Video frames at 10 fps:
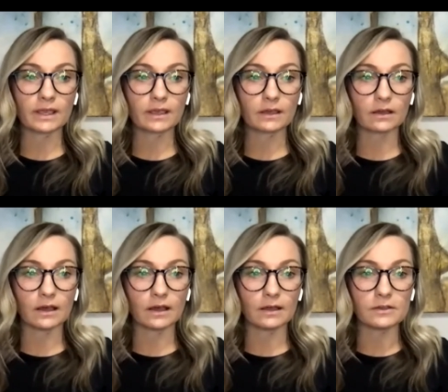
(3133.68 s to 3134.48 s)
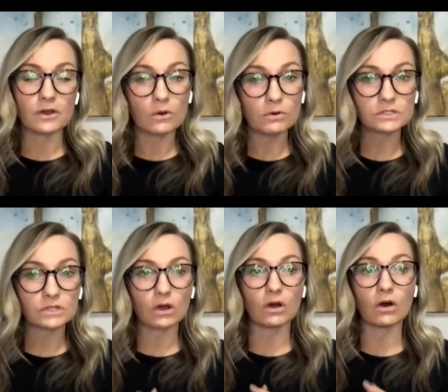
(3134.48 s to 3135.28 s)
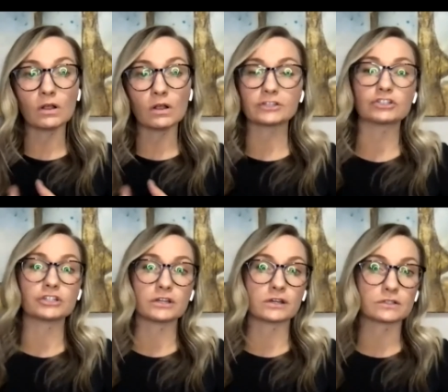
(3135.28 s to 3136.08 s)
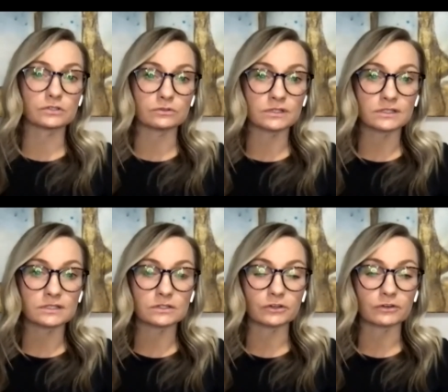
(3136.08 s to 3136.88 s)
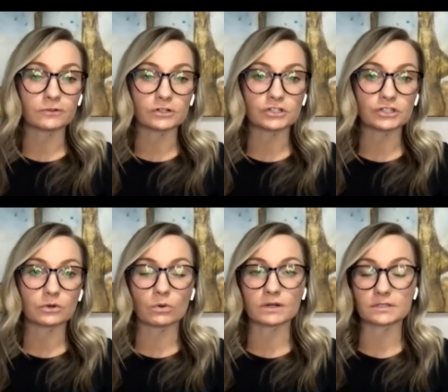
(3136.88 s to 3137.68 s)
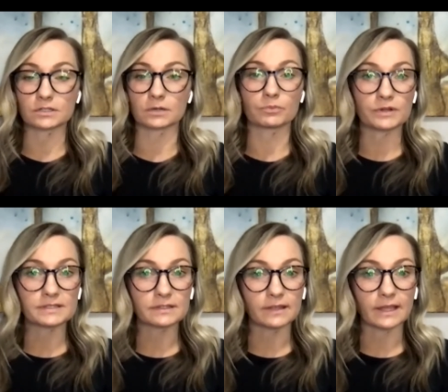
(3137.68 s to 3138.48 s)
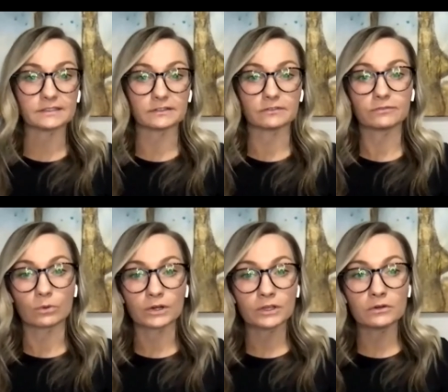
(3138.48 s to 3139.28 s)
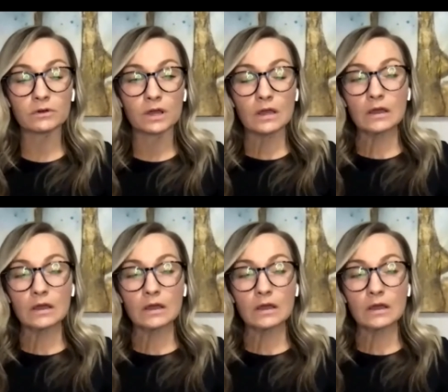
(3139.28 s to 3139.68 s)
quick note, all engineering students, your first year courses are pre-selected for you.